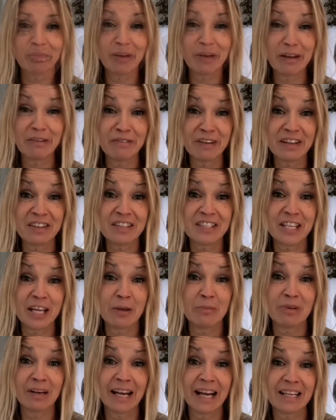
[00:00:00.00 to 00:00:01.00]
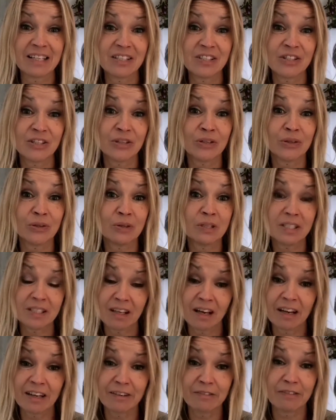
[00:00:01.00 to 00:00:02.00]
My fifth tip relates to
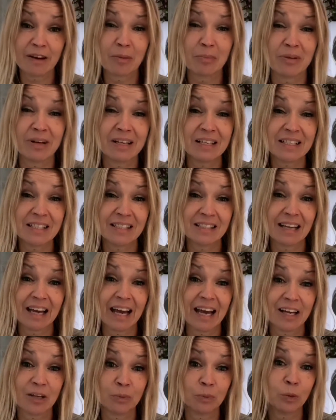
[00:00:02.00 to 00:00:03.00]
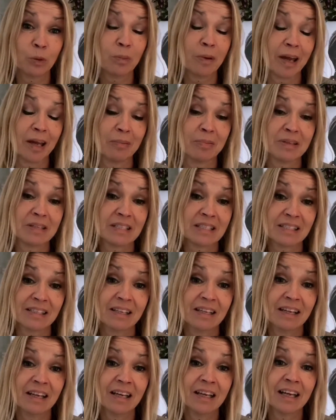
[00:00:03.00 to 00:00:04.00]
designer fabrics and wallpapers.
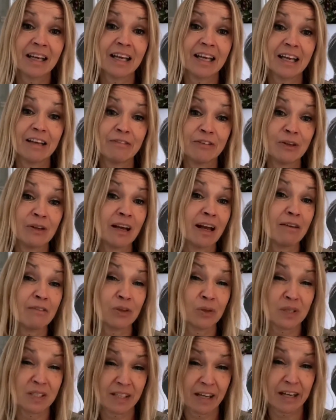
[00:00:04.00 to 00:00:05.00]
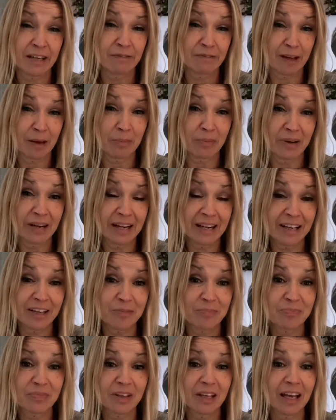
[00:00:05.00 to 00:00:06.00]
If you love your designer fabric
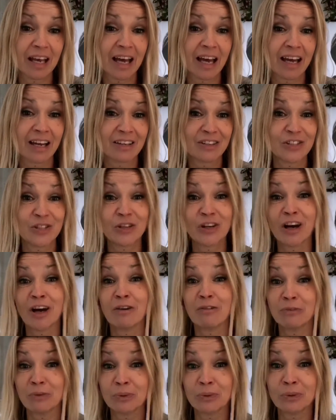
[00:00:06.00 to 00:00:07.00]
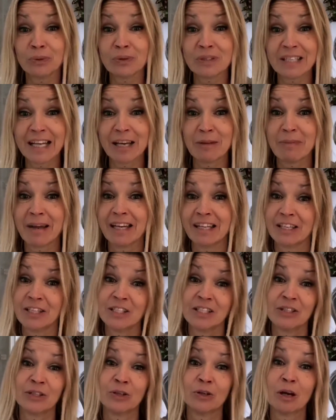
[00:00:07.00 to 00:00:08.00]
and you can't afford it made
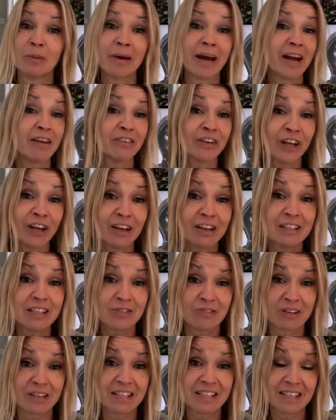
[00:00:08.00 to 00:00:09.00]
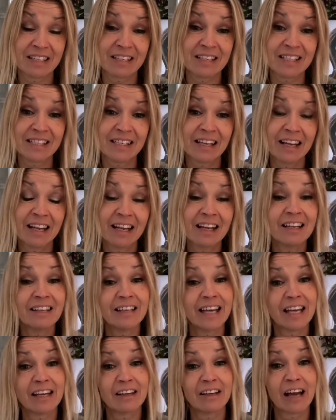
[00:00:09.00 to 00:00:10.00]
into a pair of curtains, for instance,
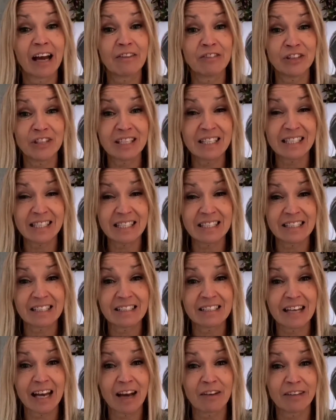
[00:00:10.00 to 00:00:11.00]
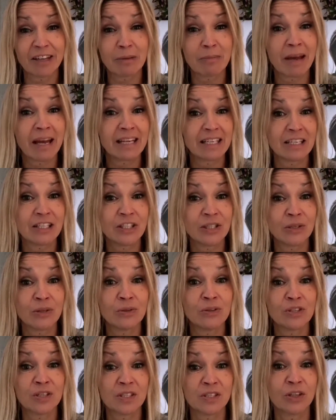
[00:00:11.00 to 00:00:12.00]
then have you considered having it made
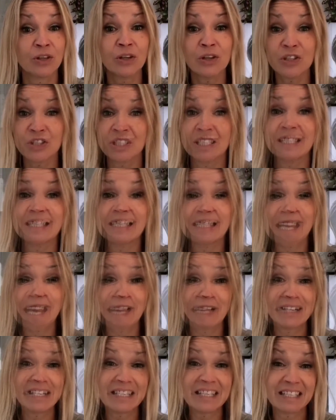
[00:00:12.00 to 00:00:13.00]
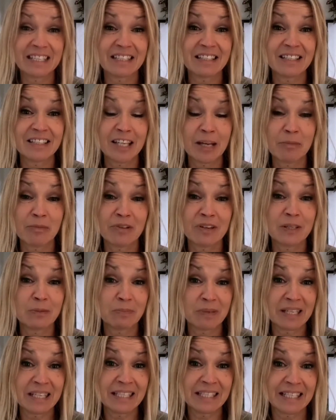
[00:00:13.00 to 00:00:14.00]
into just a cushion instead? For instance, Timorous
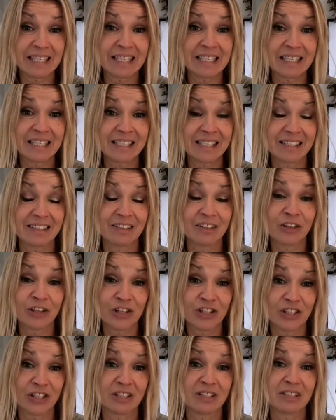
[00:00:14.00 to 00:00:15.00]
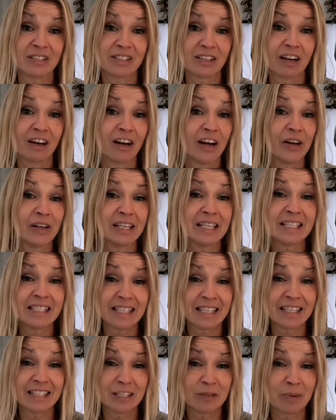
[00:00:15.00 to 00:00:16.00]
Beasties cushions are only
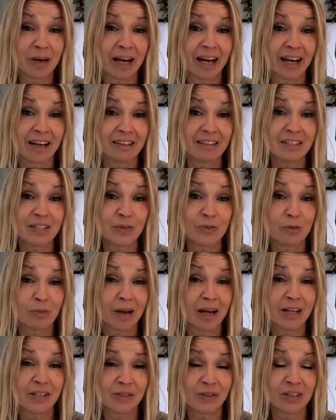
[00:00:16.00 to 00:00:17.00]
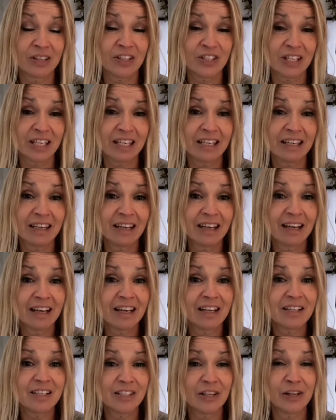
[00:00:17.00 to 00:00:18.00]
£60 from Houseology,
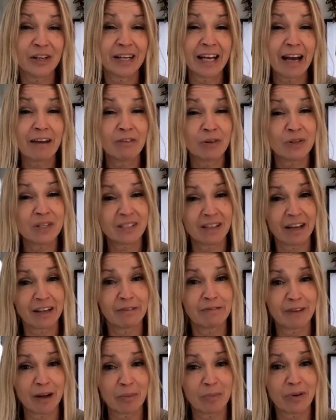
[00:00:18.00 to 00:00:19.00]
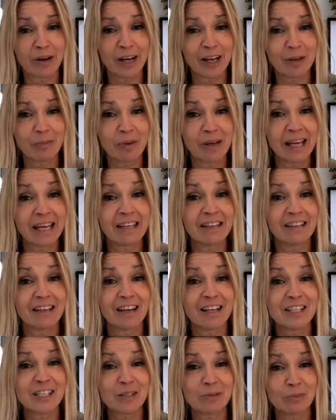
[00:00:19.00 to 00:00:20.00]
so you can have your designer fabric but in
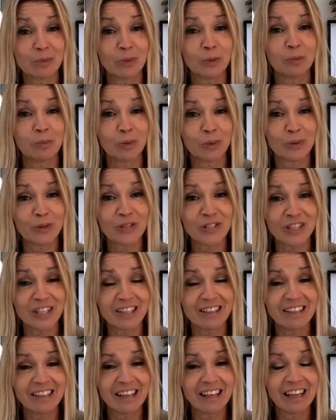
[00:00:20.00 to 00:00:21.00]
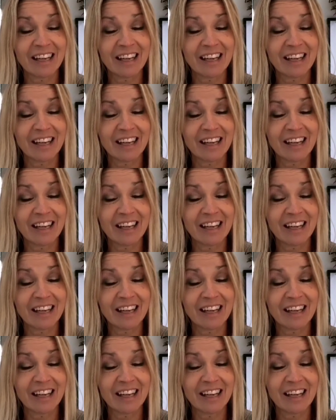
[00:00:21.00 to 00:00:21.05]
a small portion.